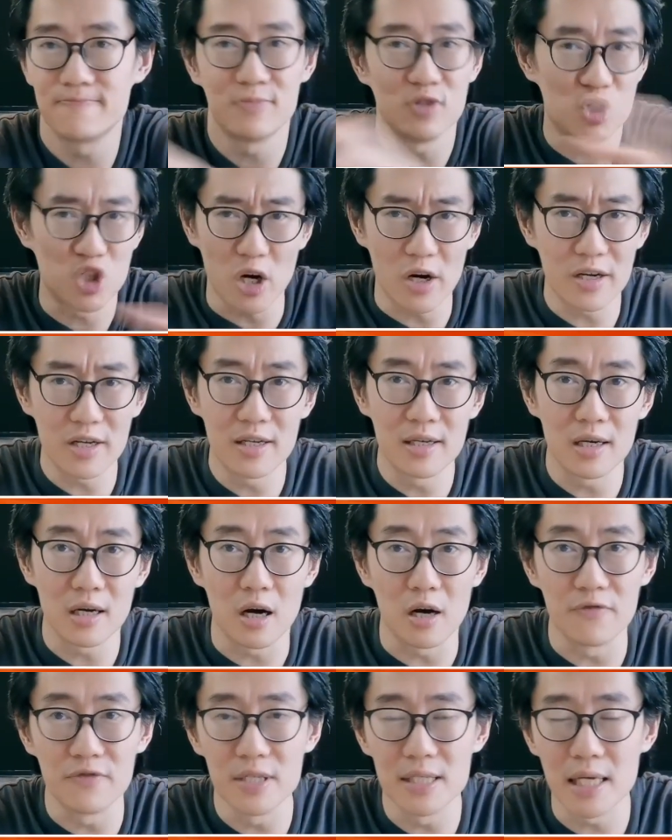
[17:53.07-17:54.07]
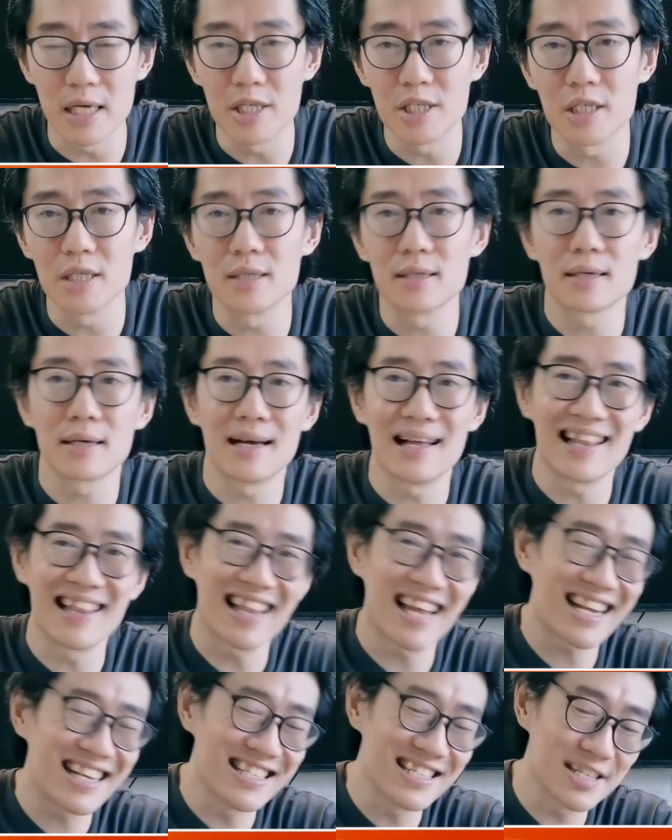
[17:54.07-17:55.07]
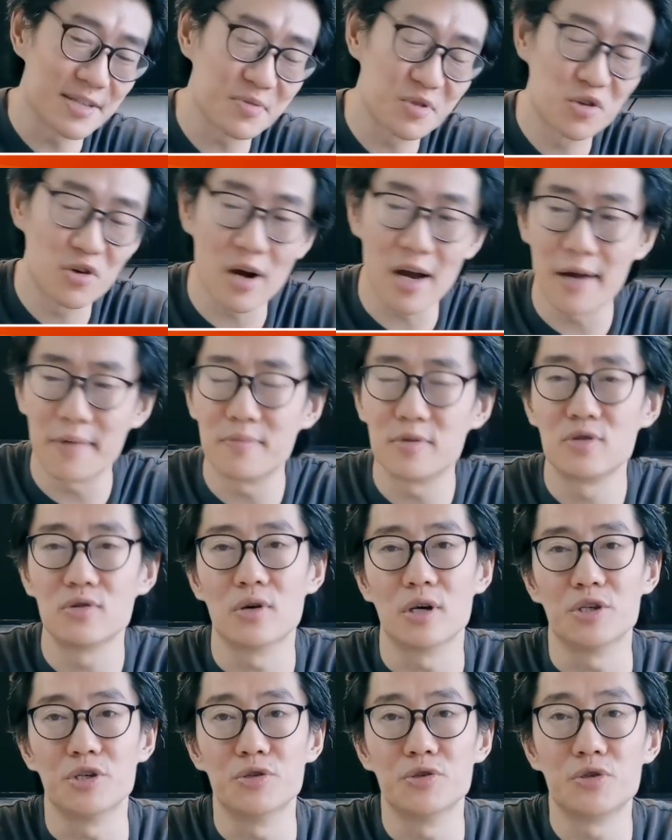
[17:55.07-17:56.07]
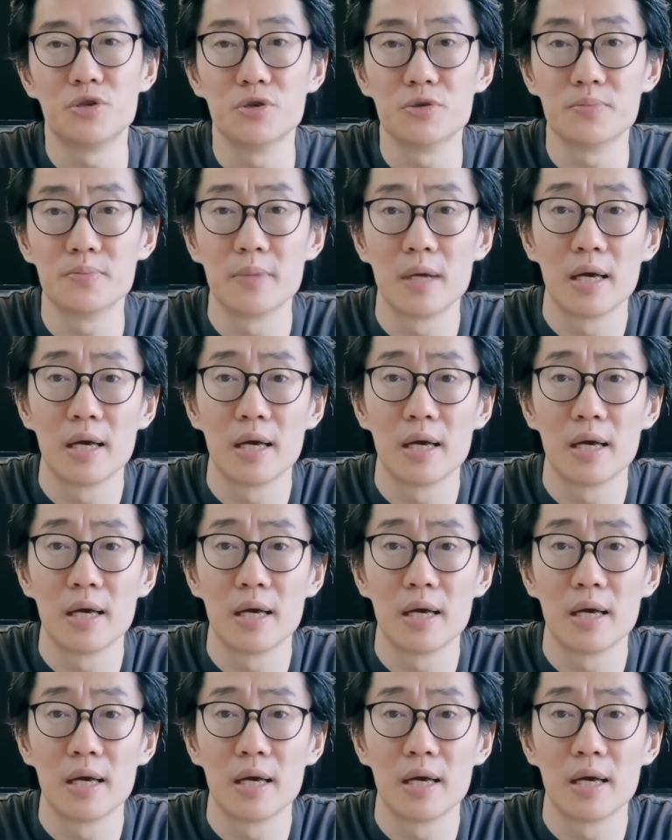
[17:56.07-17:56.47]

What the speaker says: Join in the conversation. Like and subscribe to our YouTube